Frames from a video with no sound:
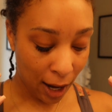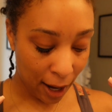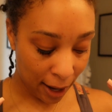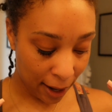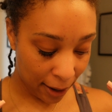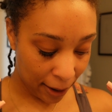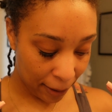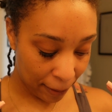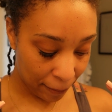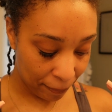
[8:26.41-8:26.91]

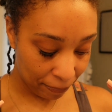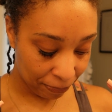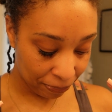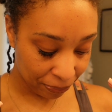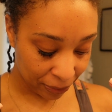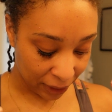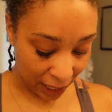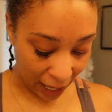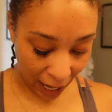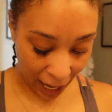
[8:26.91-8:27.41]

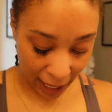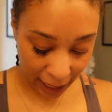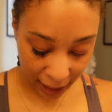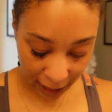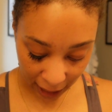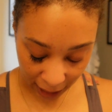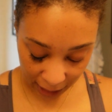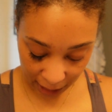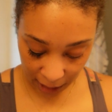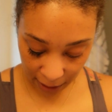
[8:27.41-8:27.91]
um I
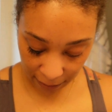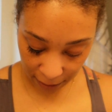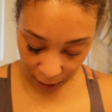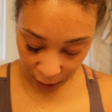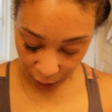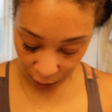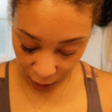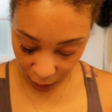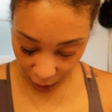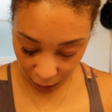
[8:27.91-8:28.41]
can
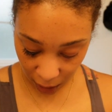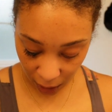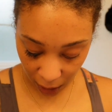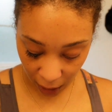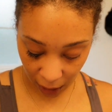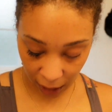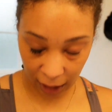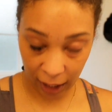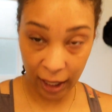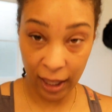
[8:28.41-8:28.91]
even show
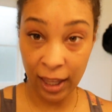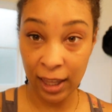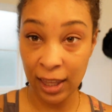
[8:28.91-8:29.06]
y'all.